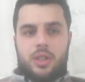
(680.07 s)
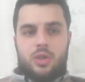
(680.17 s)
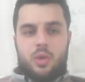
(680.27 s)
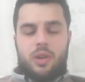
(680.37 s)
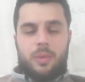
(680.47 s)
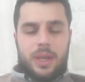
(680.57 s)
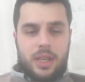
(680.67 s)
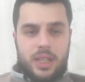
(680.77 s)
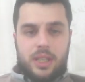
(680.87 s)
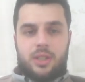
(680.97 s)
Chisora with
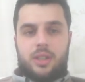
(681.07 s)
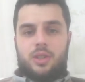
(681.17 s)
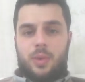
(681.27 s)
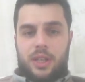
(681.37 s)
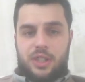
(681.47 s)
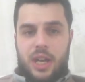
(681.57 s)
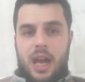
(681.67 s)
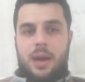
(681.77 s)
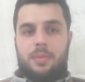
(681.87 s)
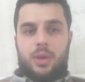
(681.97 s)
his distance, with his
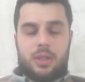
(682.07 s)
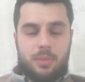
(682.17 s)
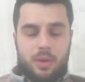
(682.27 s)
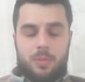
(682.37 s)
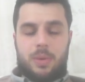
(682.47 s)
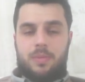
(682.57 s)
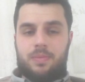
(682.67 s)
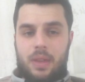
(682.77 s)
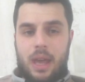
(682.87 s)
jab, with his movement.